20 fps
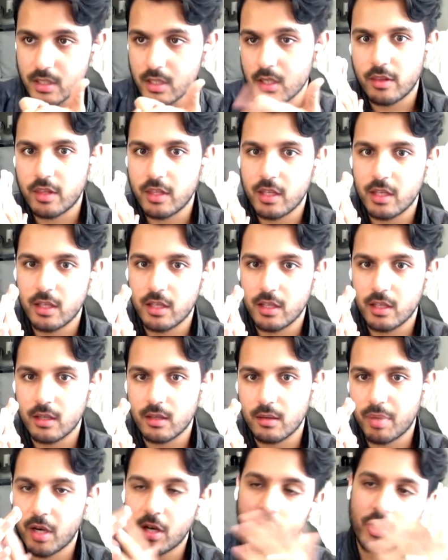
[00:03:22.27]
The
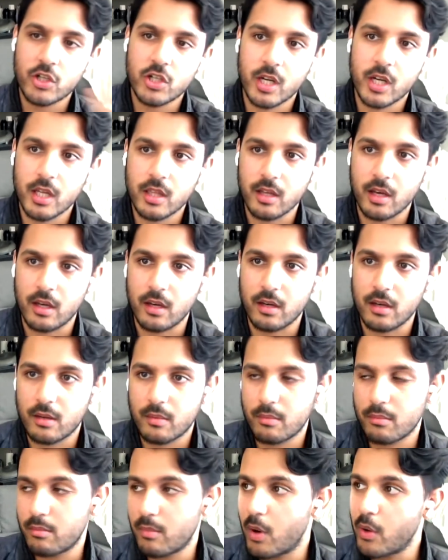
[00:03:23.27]
parent chain that
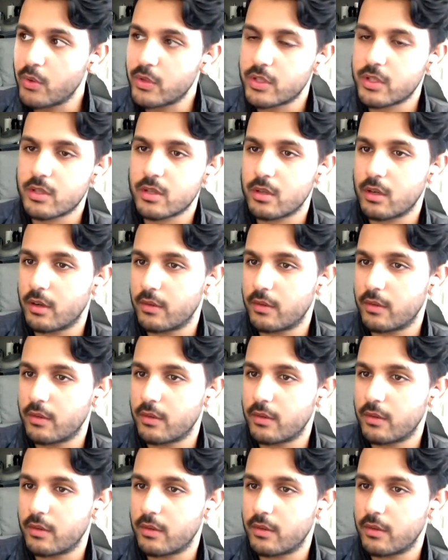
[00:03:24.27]
most